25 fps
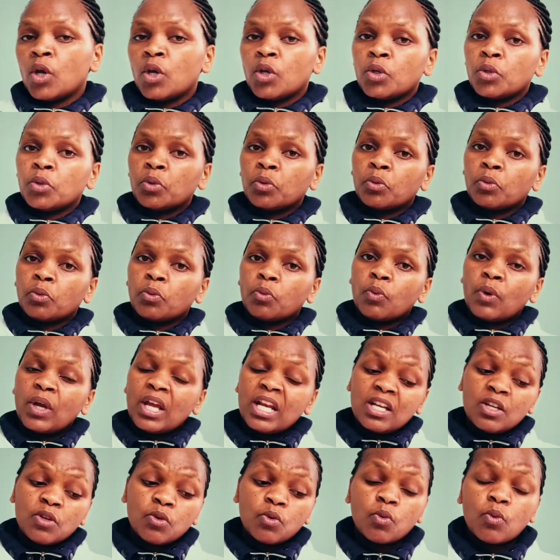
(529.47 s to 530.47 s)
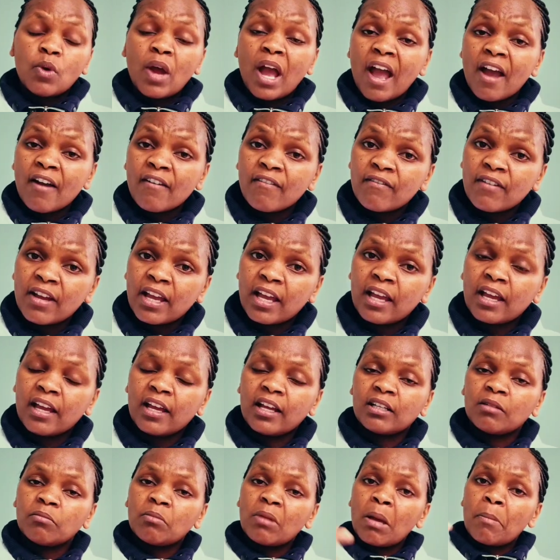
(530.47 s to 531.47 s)
you. When you have
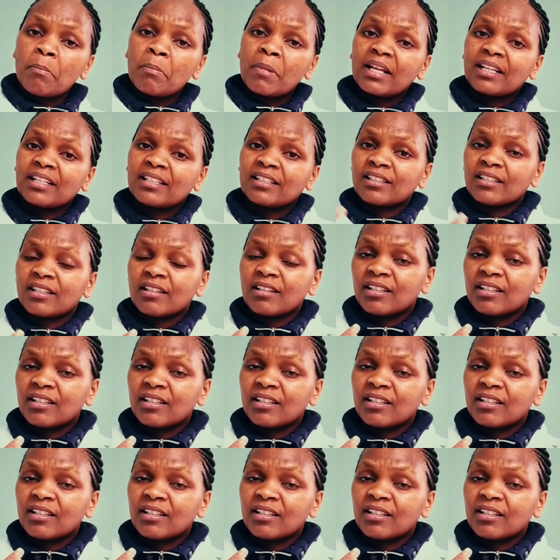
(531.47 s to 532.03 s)
a memory,